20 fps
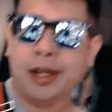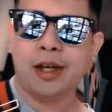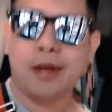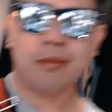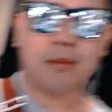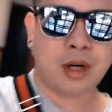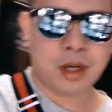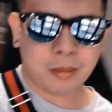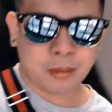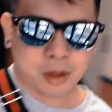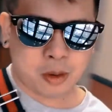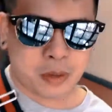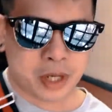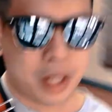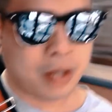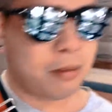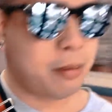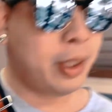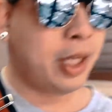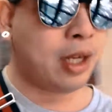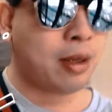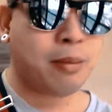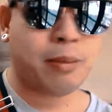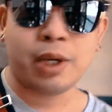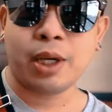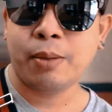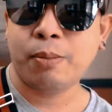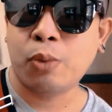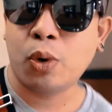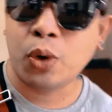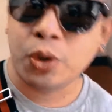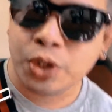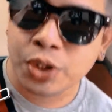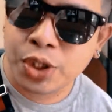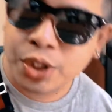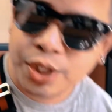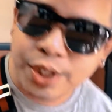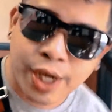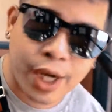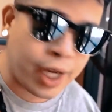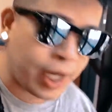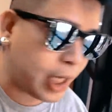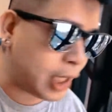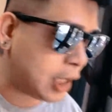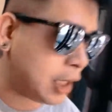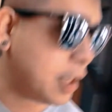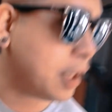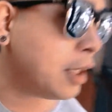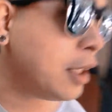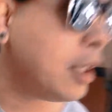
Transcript: am on my way to meet up my boy Shine.